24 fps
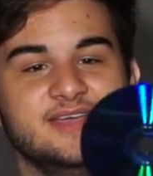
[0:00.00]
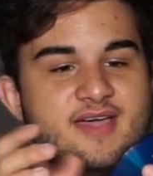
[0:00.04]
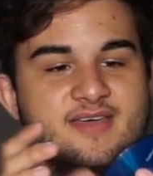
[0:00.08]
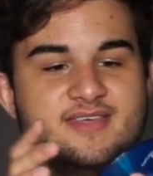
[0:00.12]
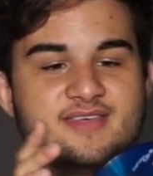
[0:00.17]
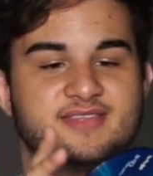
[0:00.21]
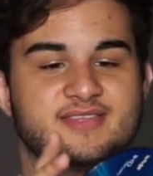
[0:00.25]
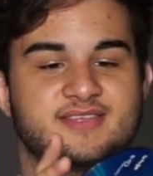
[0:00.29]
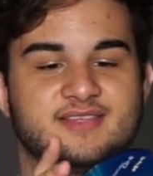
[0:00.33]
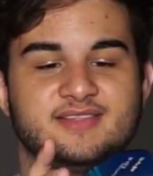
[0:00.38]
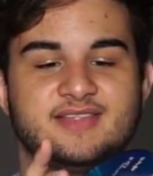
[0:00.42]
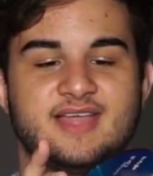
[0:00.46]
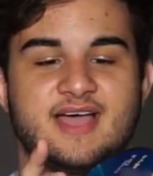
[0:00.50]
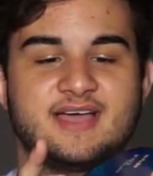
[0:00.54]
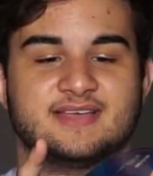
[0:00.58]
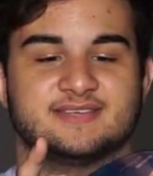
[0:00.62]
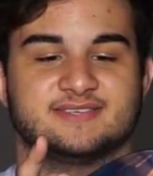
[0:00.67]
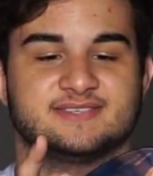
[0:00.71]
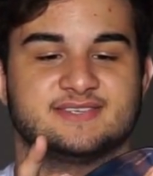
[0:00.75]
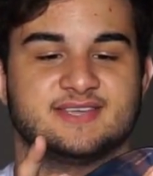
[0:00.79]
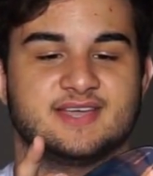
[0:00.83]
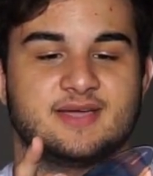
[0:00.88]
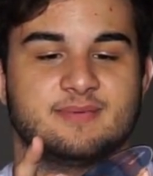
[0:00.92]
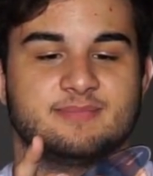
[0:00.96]
I think the
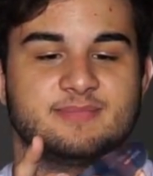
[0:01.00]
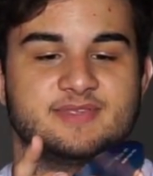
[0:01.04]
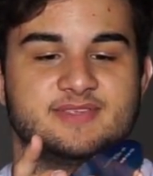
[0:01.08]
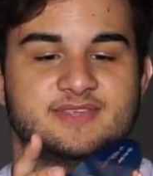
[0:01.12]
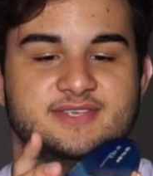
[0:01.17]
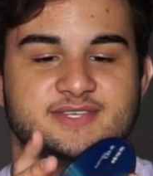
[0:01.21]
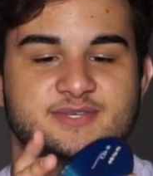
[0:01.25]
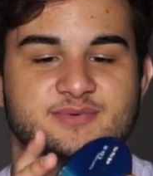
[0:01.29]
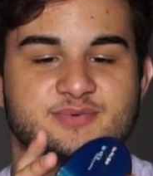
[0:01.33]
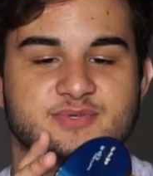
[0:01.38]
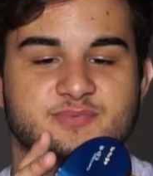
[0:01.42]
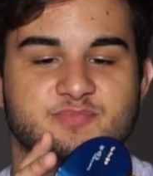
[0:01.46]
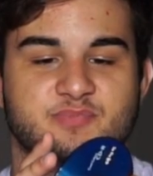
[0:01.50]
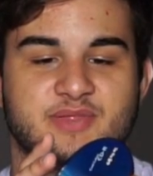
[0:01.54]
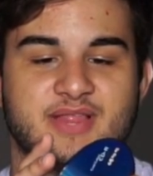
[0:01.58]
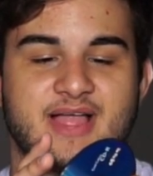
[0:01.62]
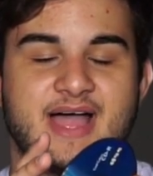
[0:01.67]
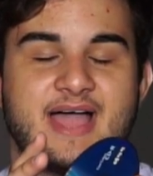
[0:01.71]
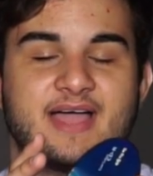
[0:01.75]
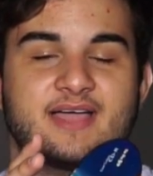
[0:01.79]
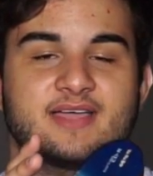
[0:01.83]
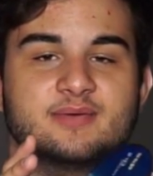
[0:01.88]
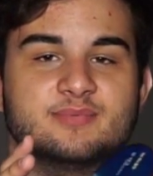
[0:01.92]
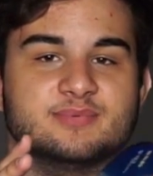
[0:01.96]
last time the disk was
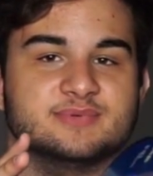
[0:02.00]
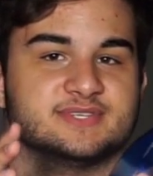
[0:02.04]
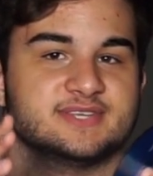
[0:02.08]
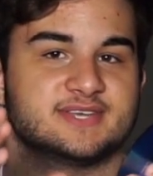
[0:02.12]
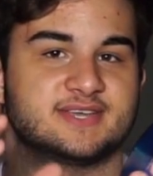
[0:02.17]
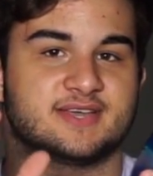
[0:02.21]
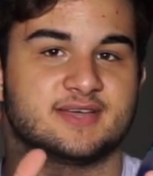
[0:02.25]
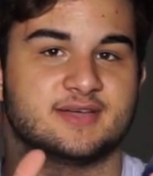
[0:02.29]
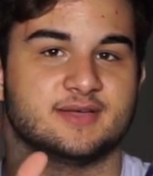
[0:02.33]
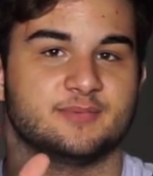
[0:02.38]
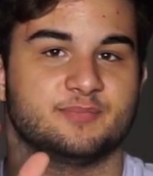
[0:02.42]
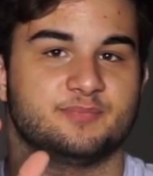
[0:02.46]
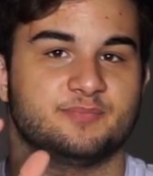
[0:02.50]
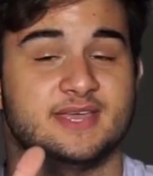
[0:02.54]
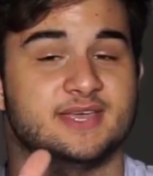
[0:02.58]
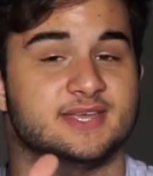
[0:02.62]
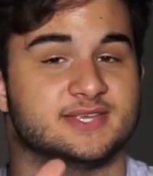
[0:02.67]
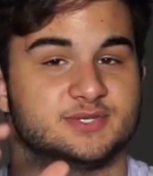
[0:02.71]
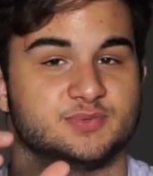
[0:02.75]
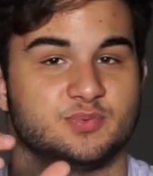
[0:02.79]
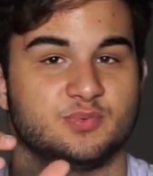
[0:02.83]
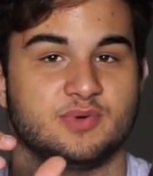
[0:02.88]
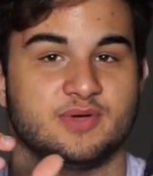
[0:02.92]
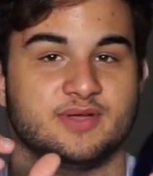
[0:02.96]
black, it was like a
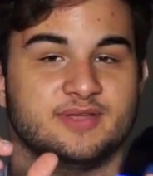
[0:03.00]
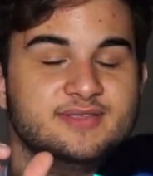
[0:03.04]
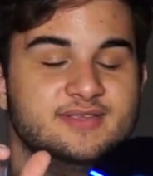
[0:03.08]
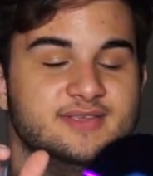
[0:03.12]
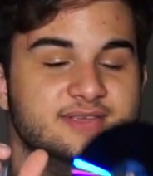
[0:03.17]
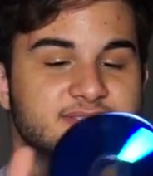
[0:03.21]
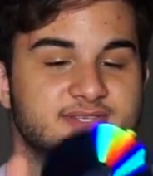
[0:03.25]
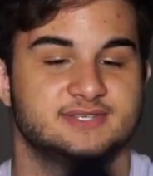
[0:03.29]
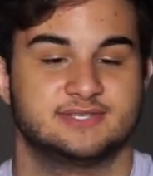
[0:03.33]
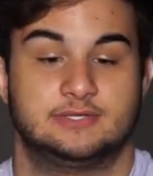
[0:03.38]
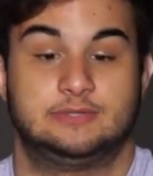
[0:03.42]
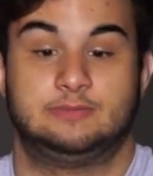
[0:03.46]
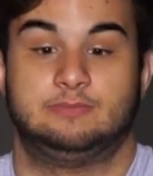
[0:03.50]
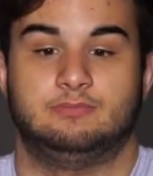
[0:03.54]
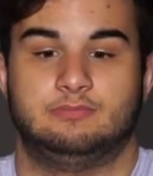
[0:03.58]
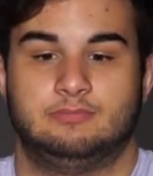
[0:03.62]
PS1 disk.